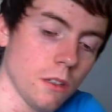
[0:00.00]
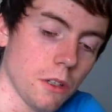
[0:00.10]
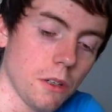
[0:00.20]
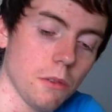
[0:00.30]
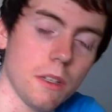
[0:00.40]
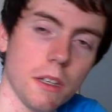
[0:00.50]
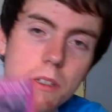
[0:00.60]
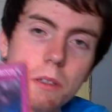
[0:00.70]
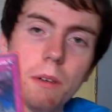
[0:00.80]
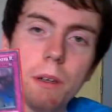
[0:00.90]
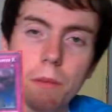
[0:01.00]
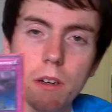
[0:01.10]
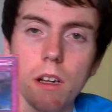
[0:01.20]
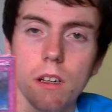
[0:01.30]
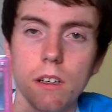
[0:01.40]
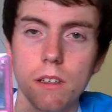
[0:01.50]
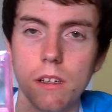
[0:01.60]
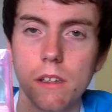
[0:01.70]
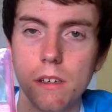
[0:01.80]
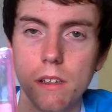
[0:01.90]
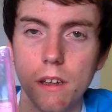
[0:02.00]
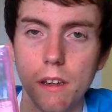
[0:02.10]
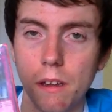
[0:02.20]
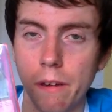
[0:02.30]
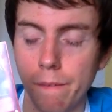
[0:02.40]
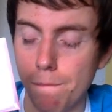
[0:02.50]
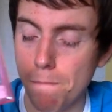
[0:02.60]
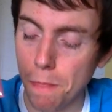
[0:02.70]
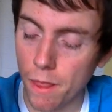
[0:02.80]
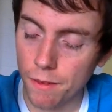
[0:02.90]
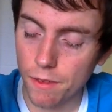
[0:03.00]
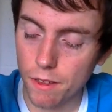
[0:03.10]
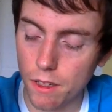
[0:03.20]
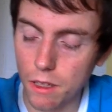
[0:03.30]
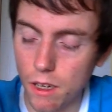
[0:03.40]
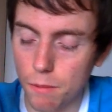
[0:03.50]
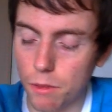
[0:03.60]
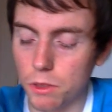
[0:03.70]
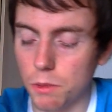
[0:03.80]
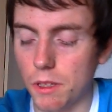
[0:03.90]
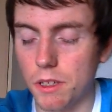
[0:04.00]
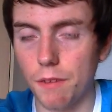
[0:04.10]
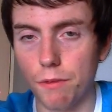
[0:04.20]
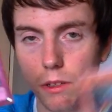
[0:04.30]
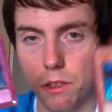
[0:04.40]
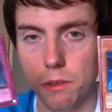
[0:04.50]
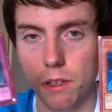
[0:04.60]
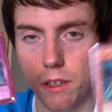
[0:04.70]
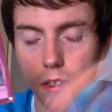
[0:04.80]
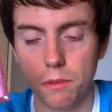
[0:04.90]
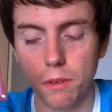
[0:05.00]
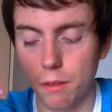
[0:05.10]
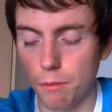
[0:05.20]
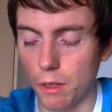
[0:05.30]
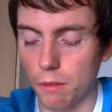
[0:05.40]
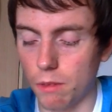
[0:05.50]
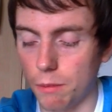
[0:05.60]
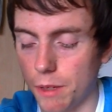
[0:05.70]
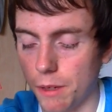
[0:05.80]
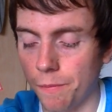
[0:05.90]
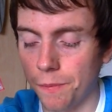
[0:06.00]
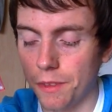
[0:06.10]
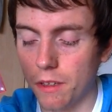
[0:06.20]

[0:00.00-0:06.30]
Should use this as well, Call the Haunted. It combos with Zephyros as well, that's why I'm bringing him up now.